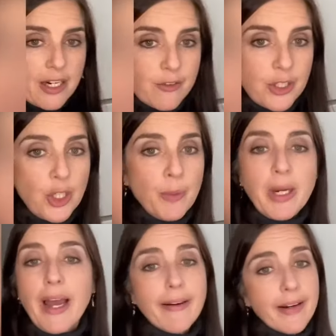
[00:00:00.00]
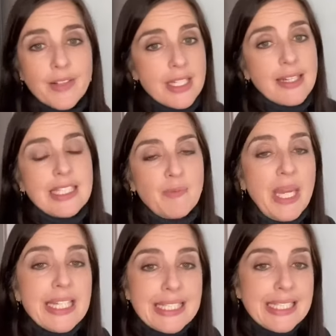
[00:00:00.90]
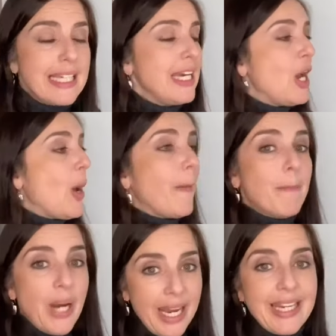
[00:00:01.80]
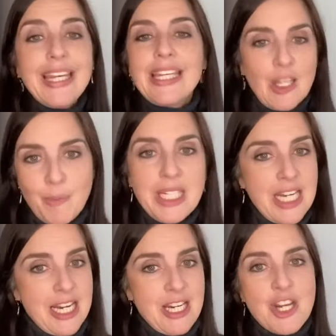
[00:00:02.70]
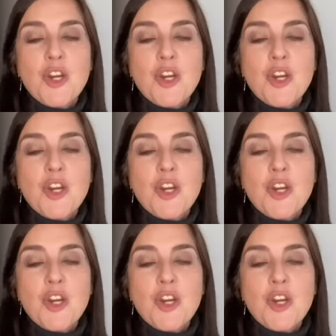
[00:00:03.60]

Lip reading: of room, I don't have a ton of space, but it can be done.